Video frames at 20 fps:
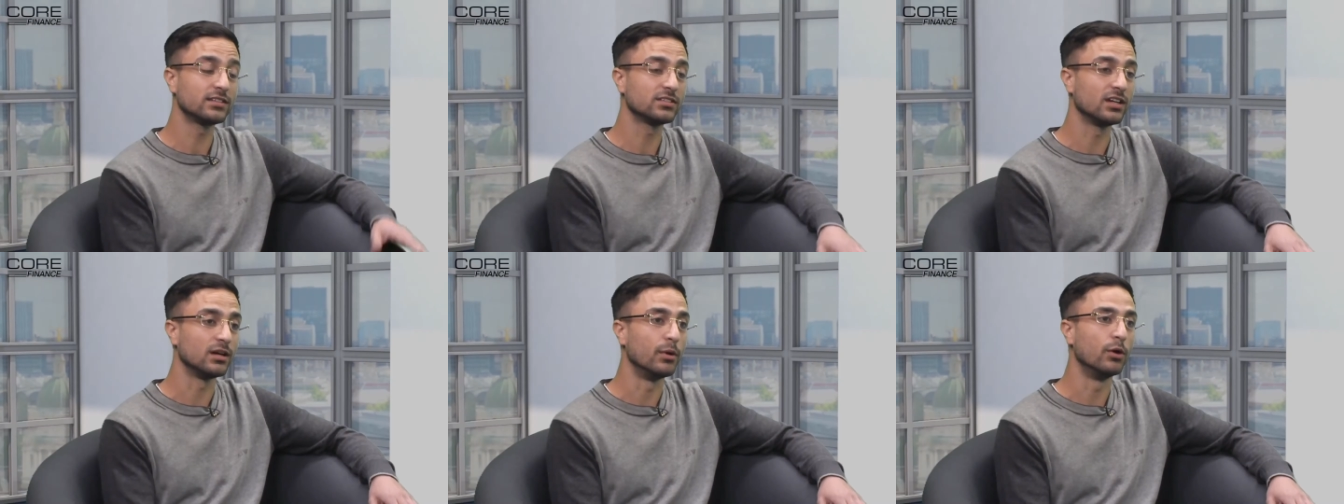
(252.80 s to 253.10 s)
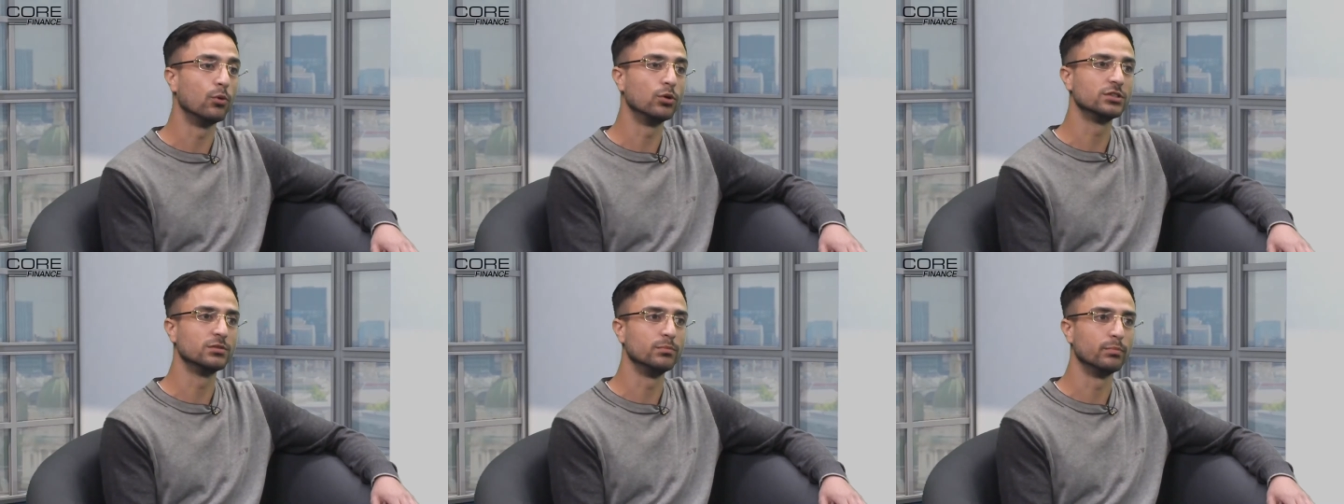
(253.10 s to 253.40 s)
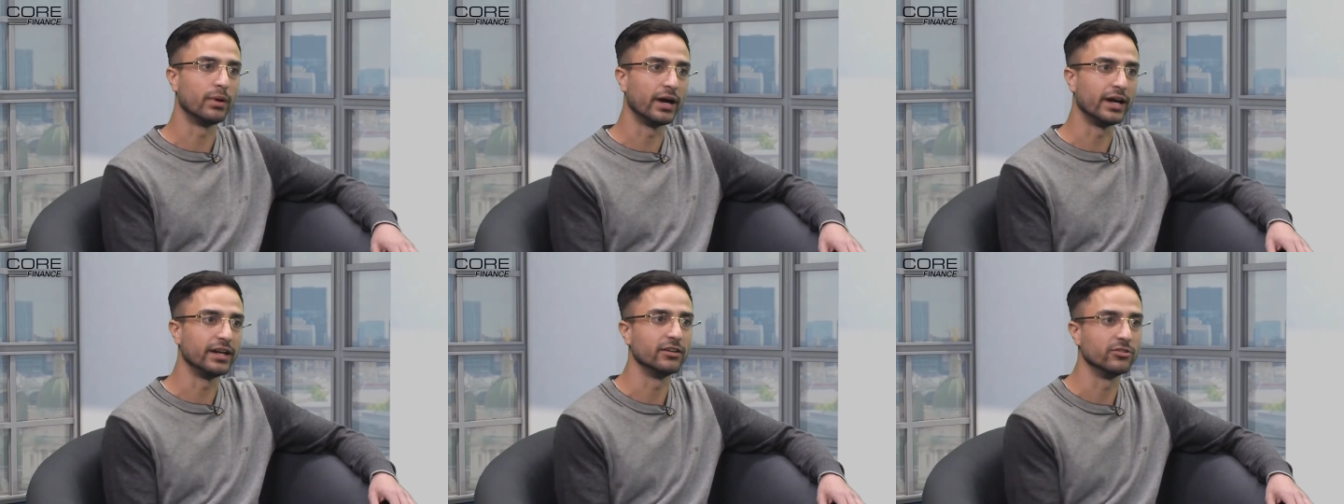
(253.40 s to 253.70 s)
time I
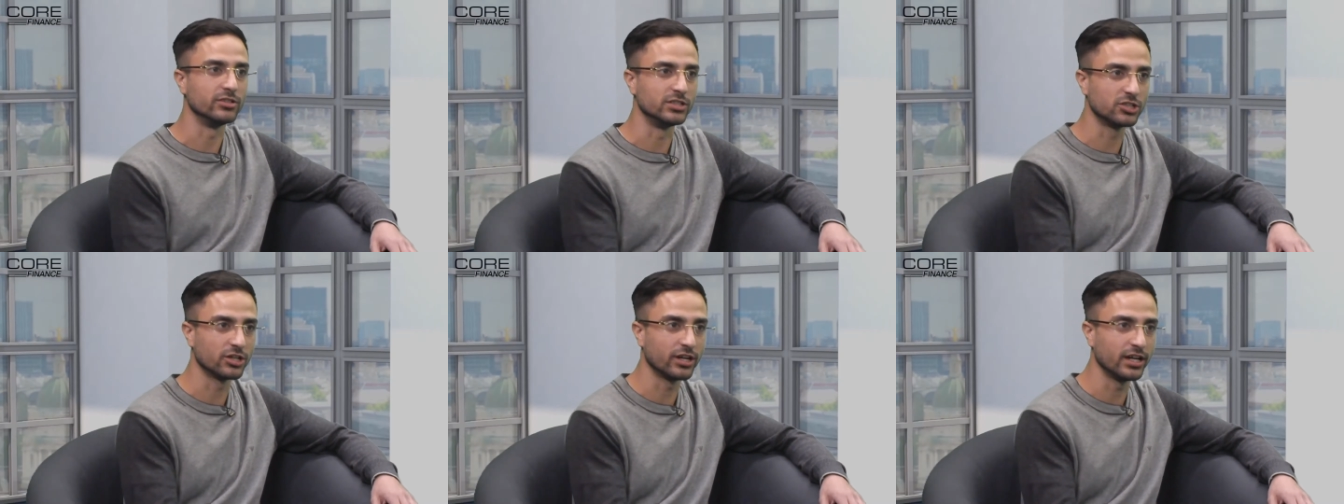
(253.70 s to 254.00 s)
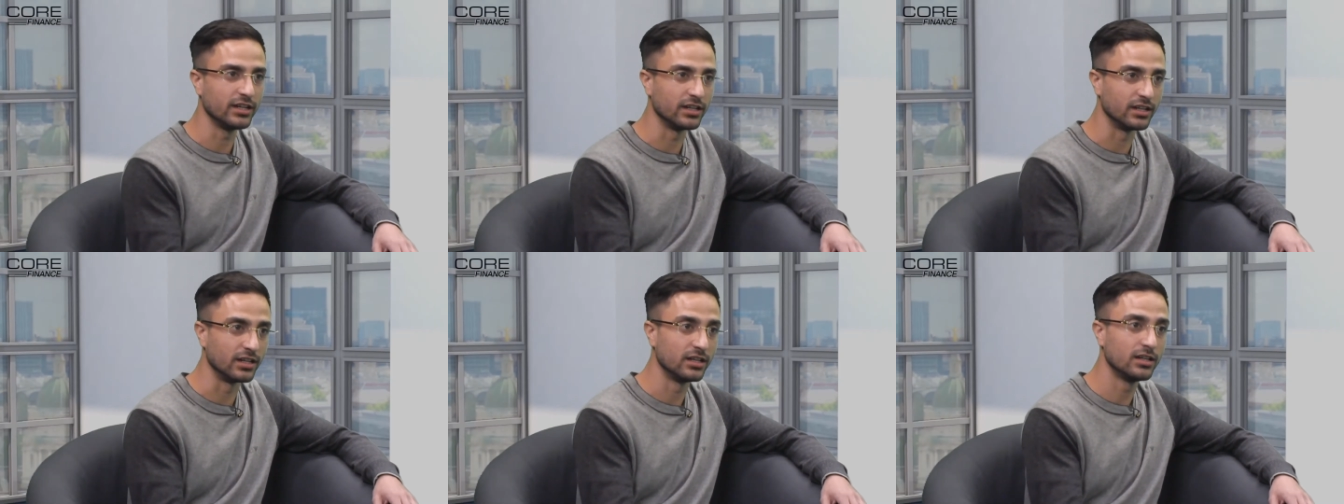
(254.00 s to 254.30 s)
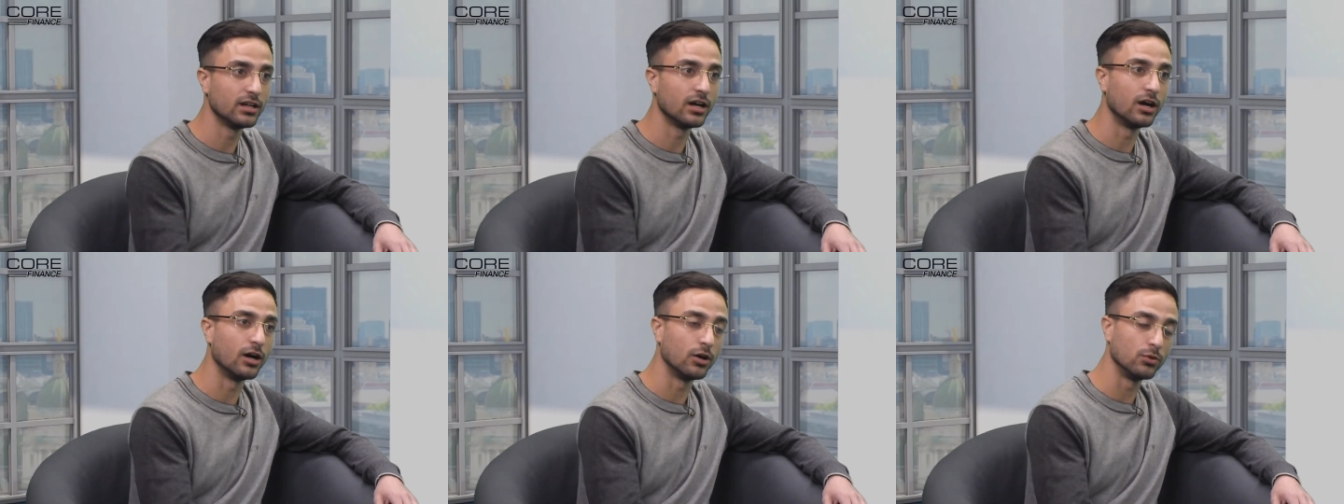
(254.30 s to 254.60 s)
wasn't binary trading. Oh, you
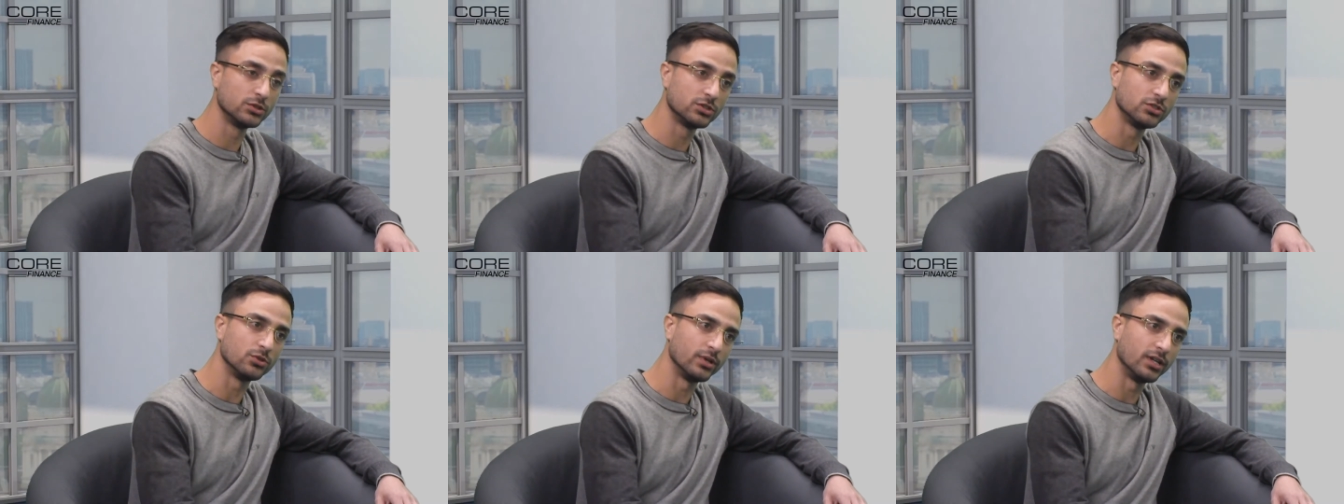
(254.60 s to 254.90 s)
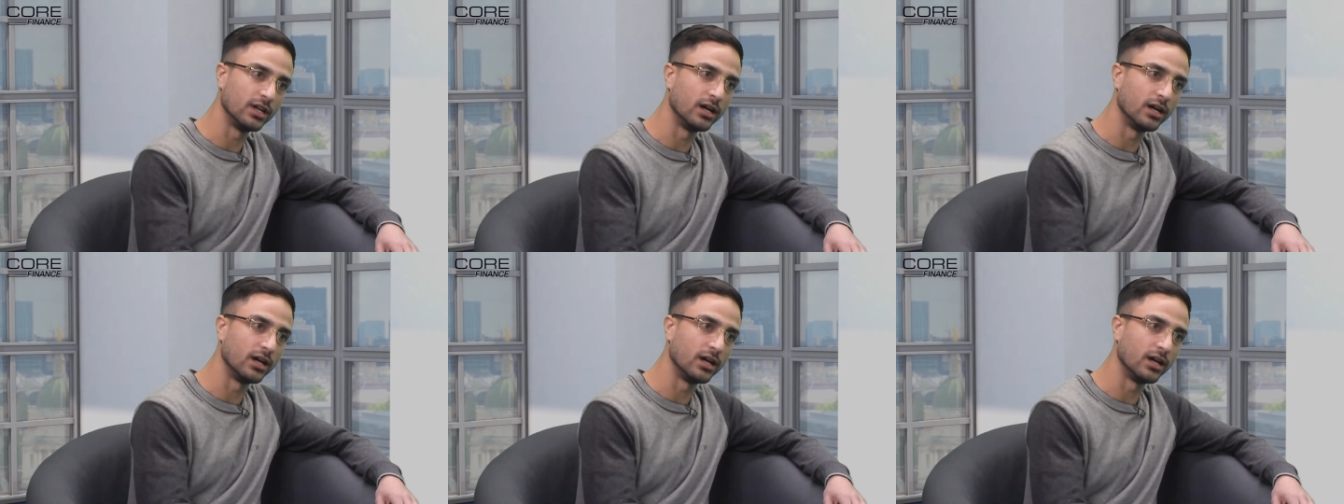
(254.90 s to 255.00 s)
weren't? I was doing